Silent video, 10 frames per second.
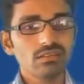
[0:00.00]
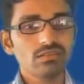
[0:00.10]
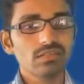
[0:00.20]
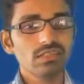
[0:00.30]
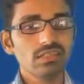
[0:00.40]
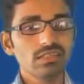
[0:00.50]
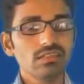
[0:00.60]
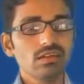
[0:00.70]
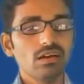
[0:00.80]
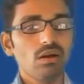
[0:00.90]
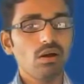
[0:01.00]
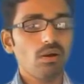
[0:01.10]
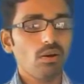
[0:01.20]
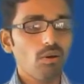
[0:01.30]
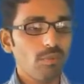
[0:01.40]
here
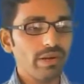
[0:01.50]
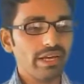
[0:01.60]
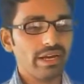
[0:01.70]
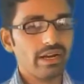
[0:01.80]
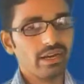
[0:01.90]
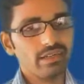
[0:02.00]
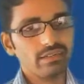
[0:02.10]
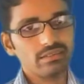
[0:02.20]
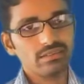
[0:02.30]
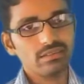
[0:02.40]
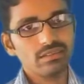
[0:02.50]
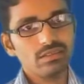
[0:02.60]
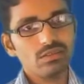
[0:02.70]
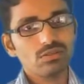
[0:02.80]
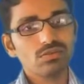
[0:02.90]
open end line.
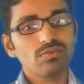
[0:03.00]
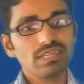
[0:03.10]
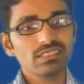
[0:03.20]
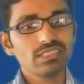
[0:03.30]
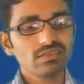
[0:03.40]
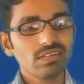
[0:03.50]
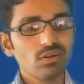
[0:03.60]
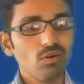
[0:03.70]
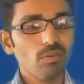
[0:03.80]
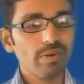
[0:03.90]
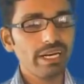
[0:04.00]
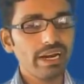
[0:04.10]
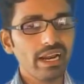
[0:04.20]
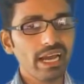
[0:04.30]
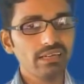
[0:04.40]
So what is actually the open end
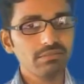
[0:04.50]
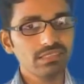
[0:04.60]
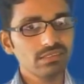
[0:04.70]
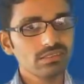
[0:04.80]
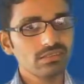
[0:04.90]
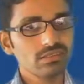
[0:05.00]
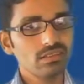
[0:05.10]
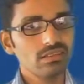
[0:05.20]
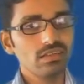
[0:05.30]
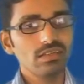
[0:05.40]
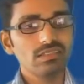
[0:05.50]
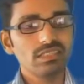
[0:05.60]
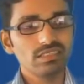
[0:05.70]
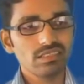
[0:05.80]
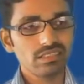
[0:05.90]
line means? There
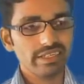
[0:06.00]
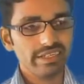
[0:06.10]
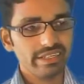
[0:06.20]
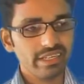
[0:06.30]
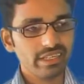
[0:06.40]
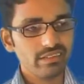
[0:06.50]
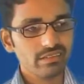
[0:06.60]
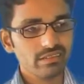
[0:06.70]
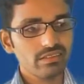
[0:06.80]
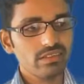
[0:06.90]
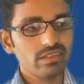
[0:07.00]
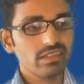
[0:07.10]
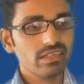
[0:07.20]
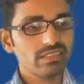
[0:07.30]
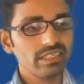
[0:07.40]
is a sending end,
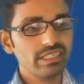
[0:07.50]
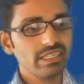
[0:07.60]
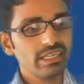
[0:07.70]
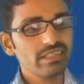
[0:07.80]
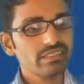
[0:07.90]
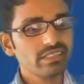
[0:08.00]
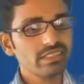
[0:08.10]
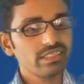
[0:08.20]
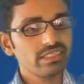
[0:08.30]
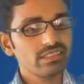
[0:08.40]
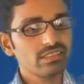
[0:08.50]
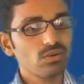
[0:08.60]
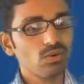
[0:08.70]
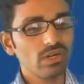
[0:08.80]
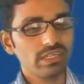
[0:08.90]
that sending end is contains the
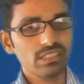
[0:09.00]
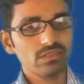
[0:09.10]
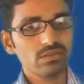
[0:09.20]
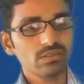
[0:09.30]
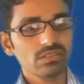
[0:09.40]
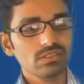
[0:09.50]
voltage source,